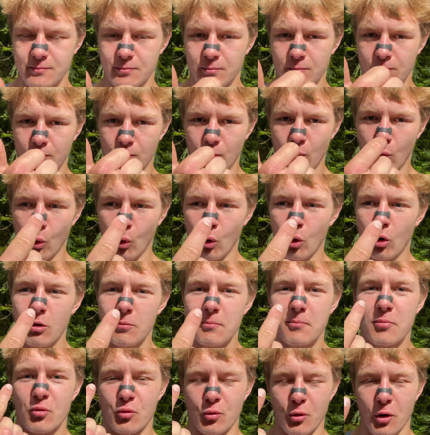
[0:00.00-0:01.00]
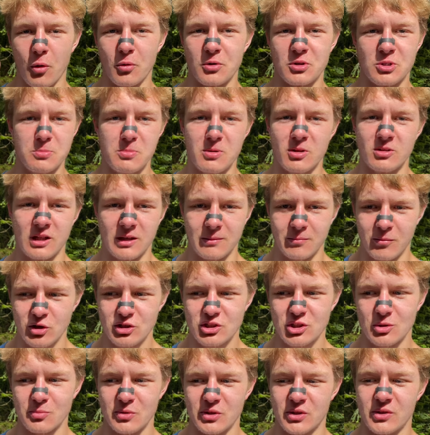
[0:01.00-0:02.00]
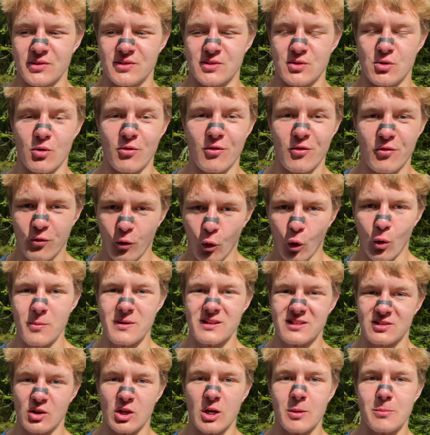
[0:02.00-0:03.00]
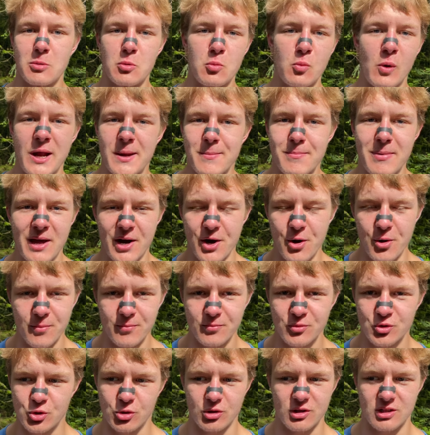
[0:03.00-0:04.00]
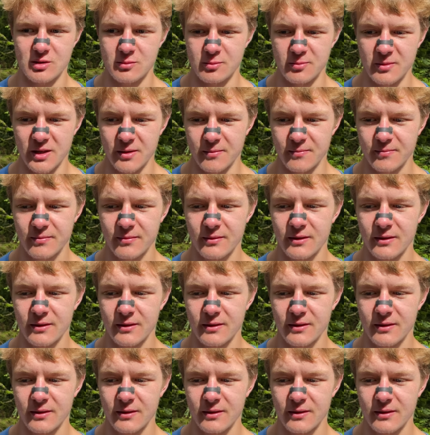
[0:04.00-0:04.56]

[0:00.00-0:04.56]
more prone to building muscle because your form is gonna be way better, trust me.